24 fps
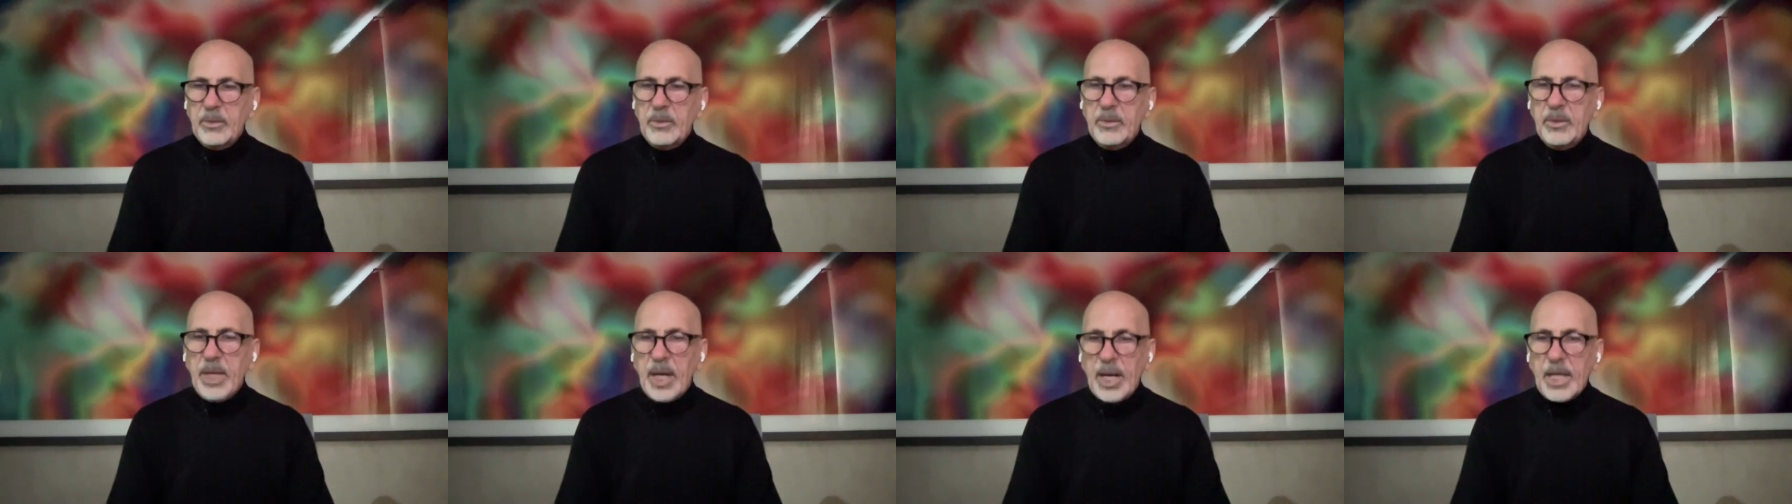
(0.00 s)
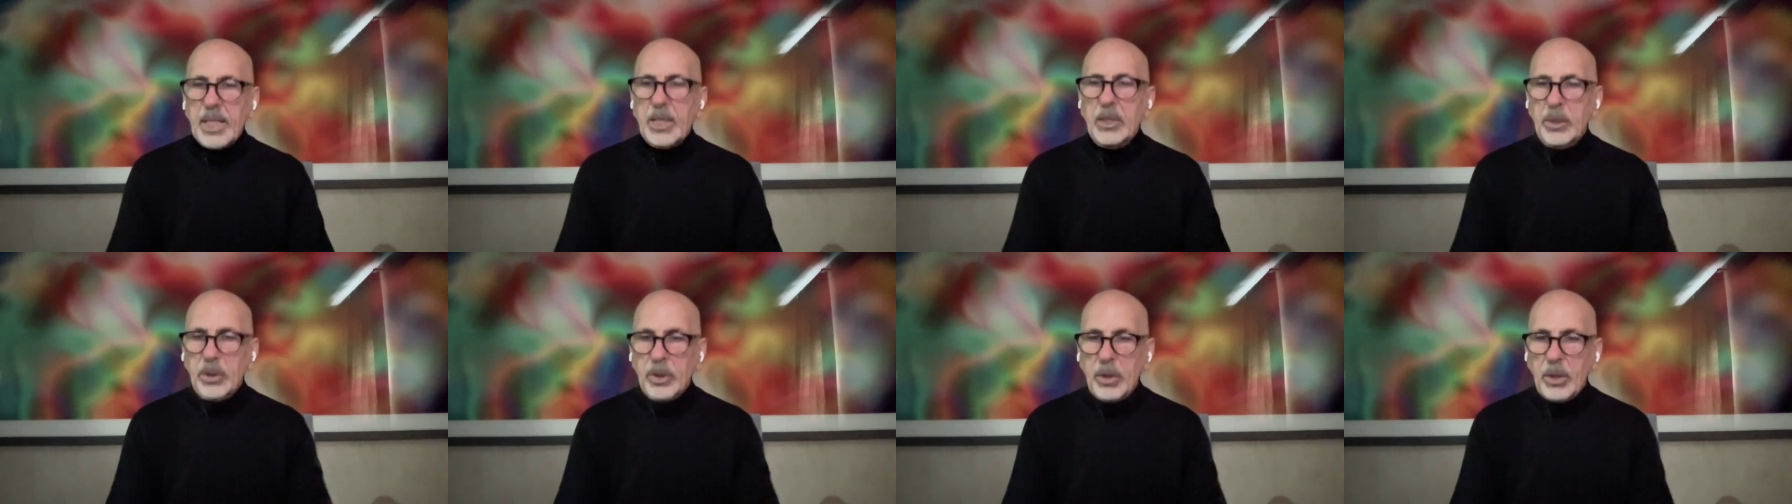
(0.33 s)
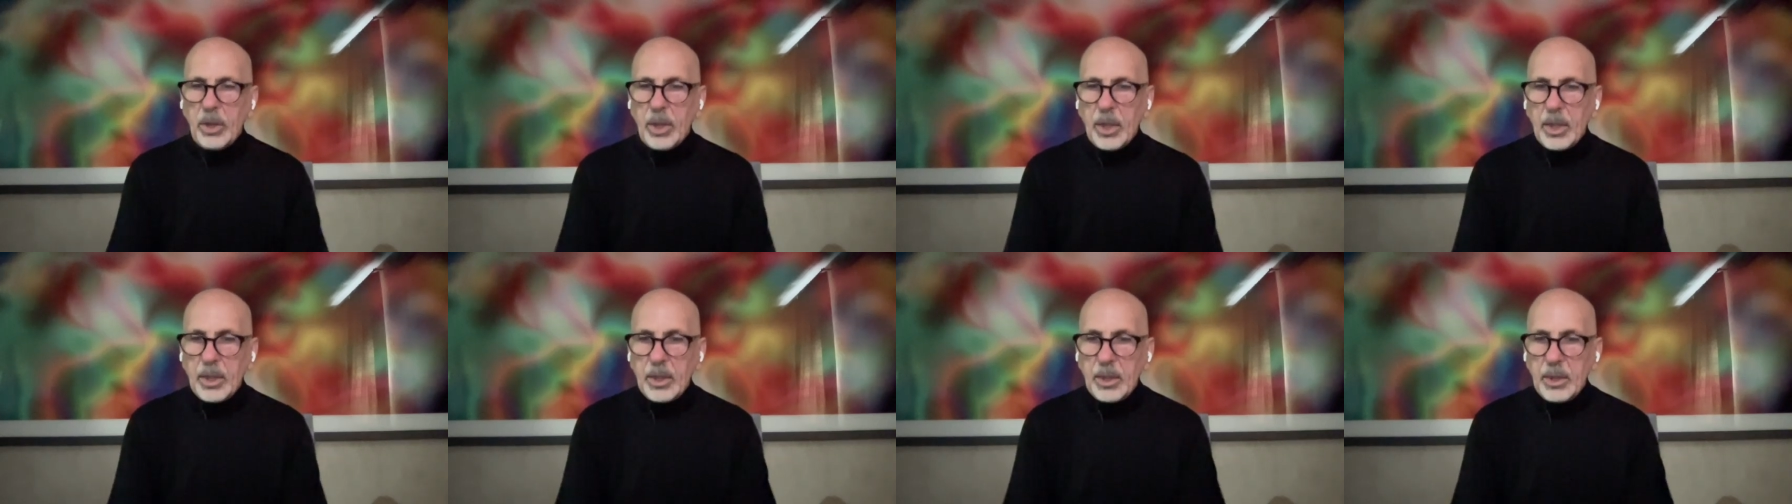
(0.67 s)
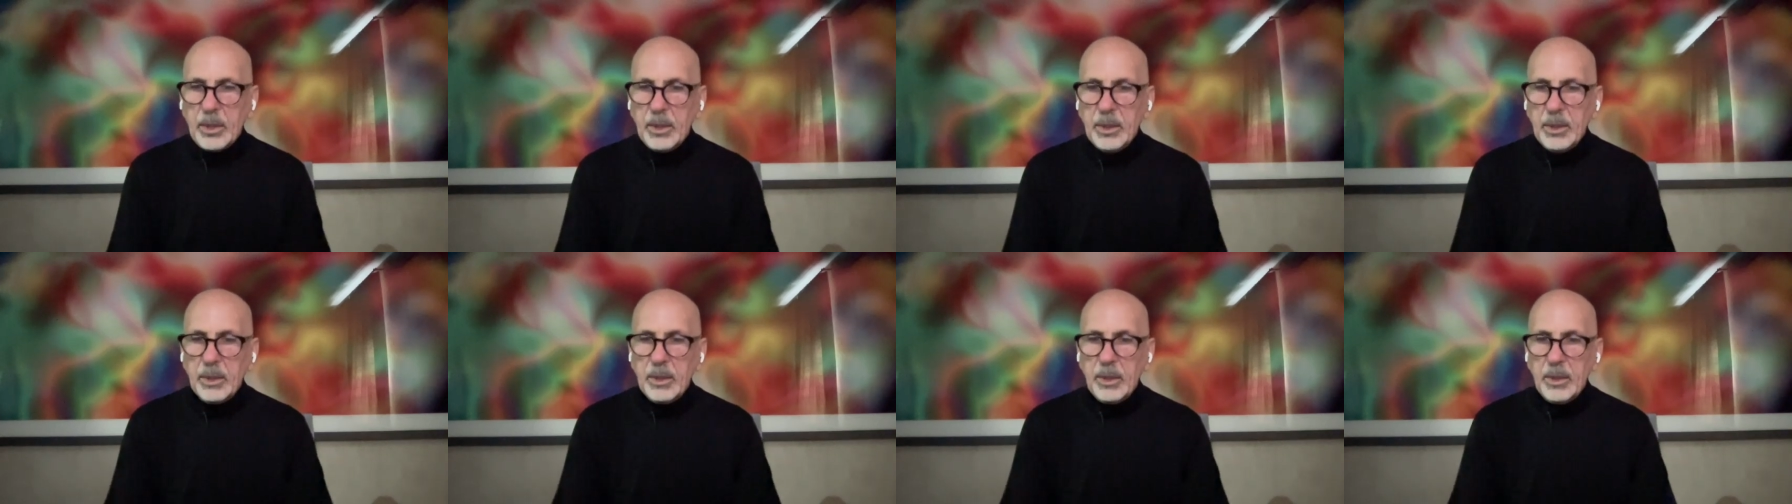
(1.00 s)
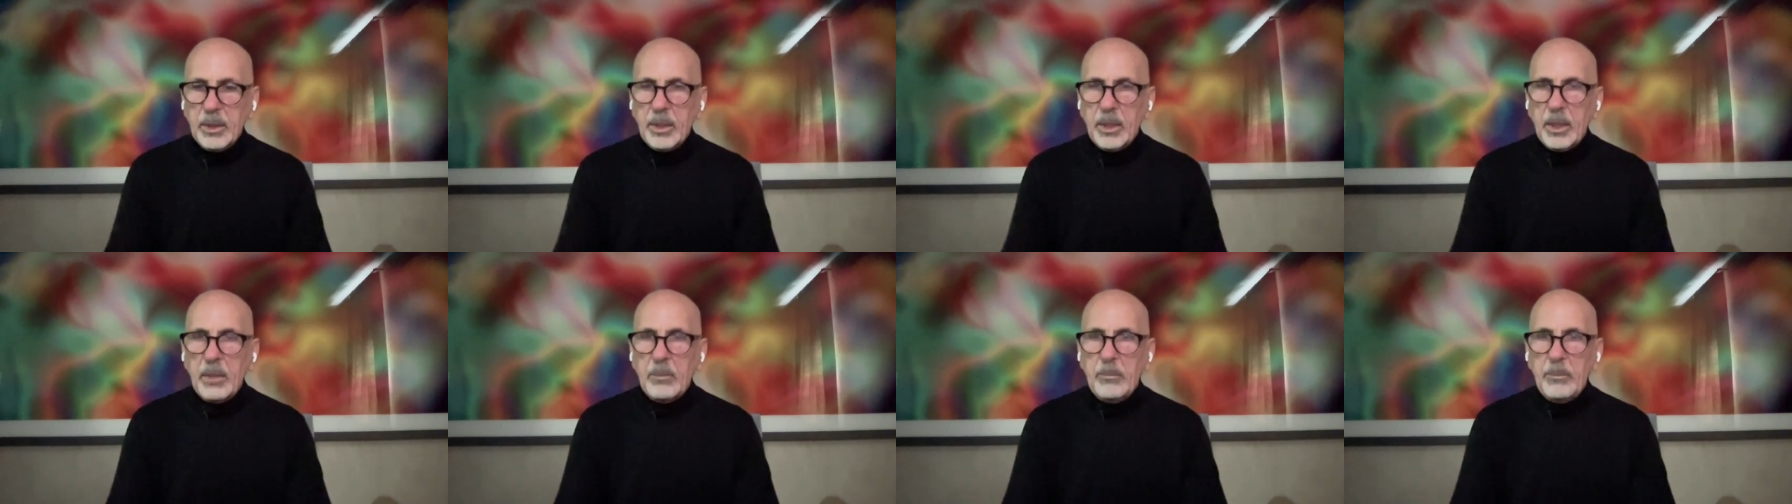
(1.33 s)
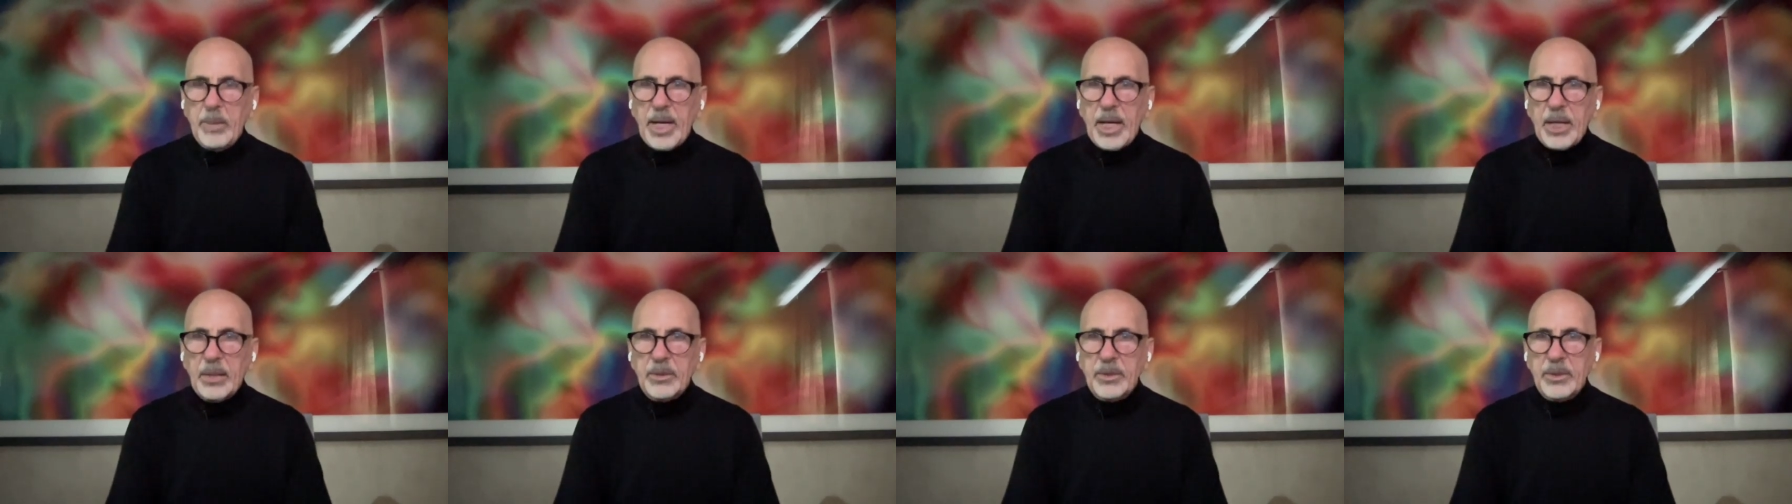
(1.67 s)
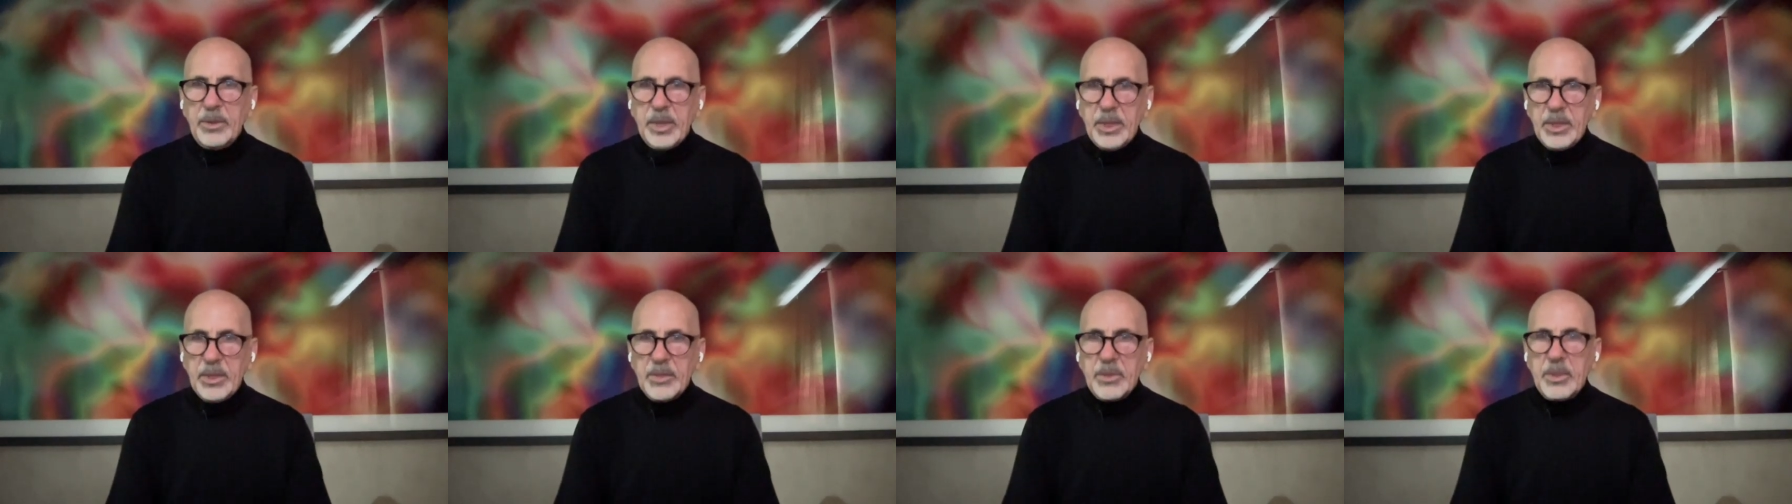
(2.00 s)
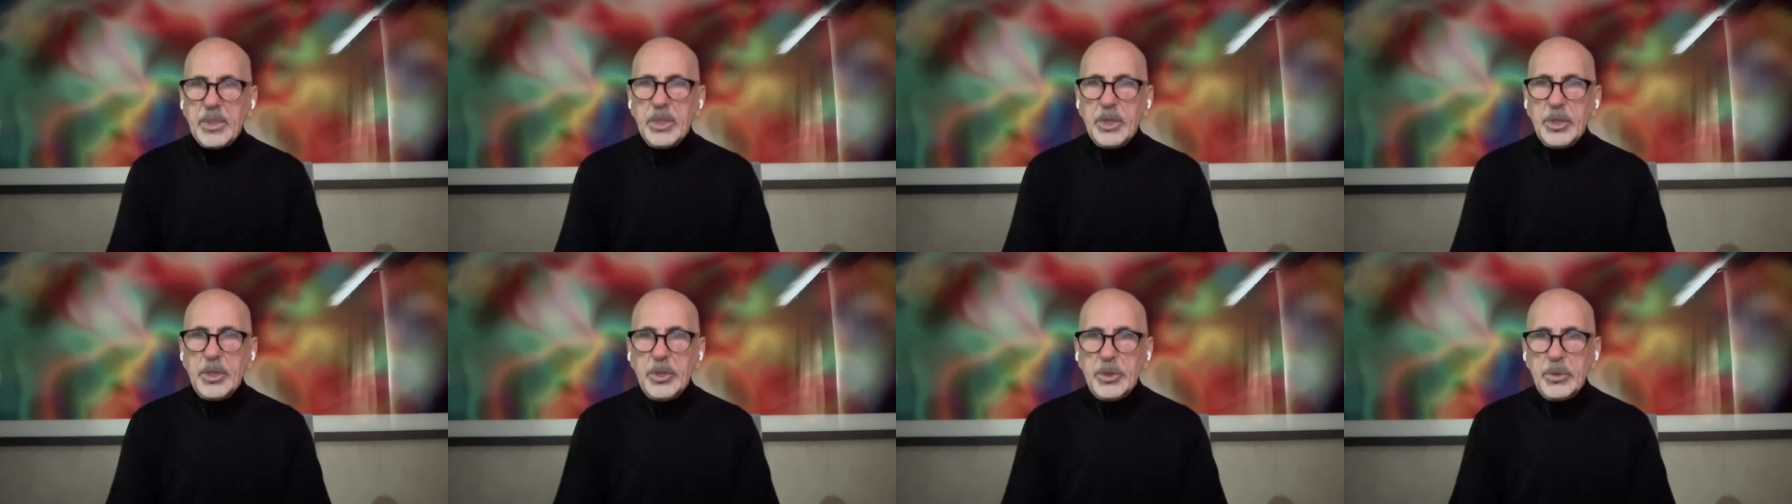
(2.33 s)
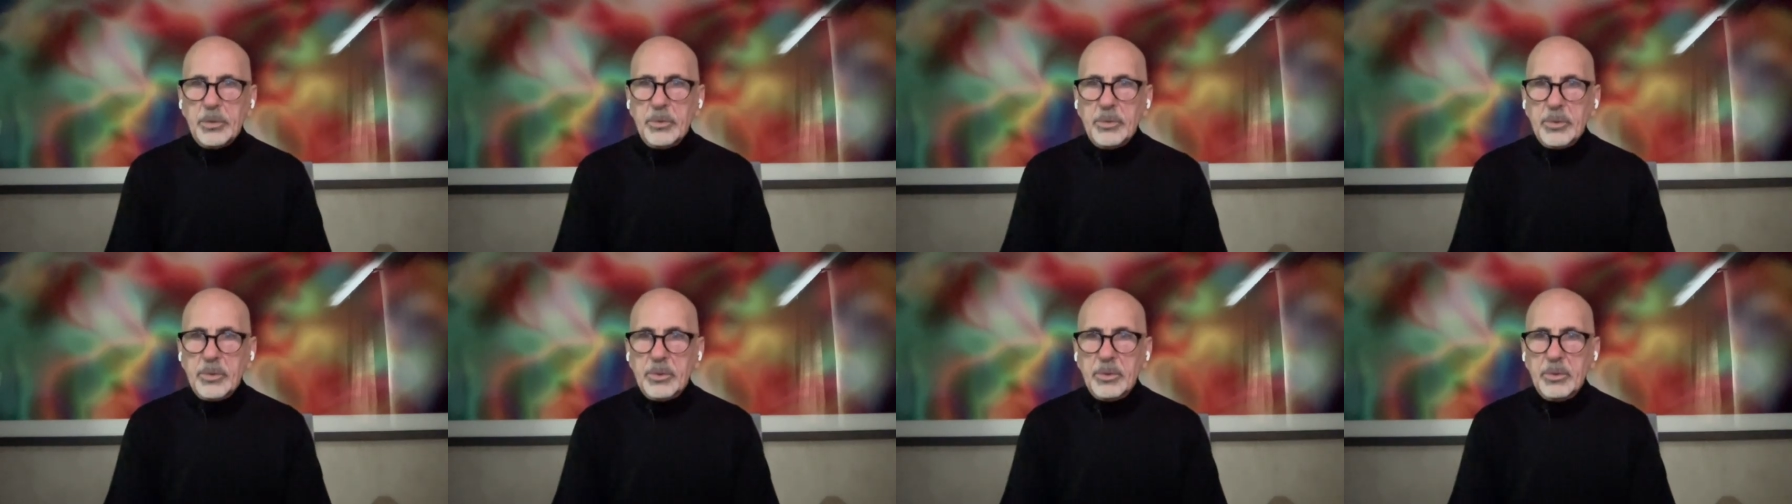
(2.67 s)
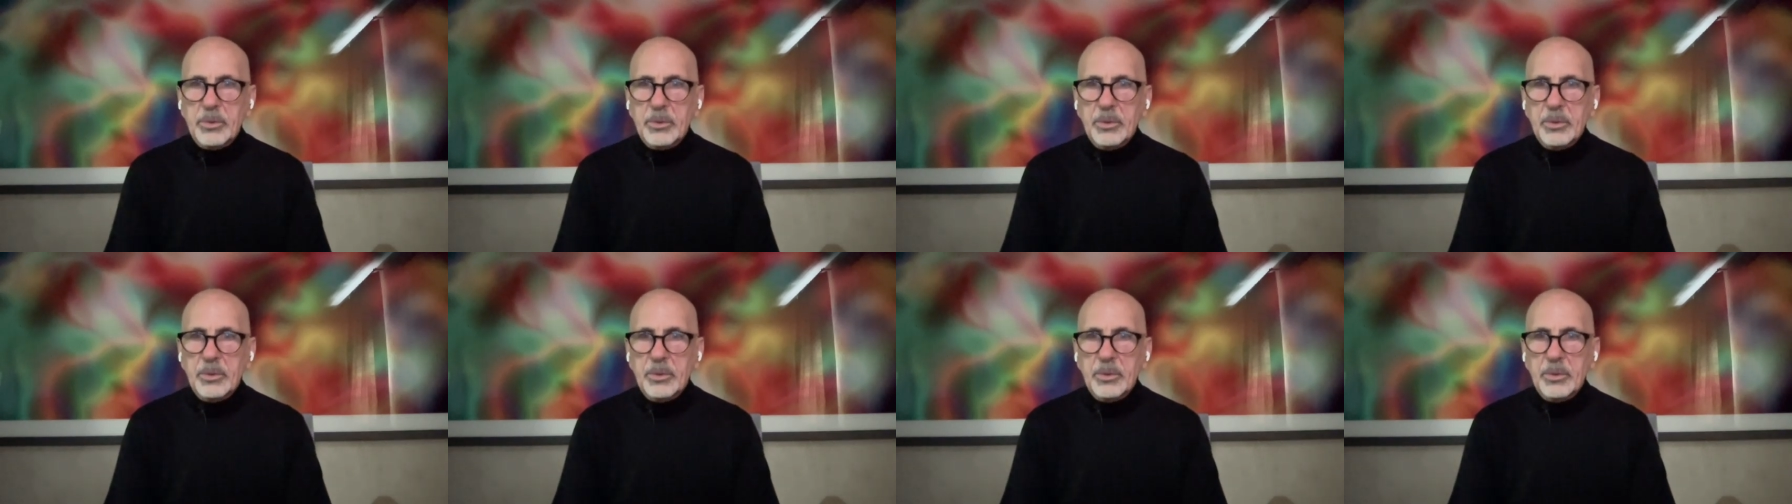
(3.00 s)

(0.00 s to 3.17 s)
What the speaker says: dialogue about these issues.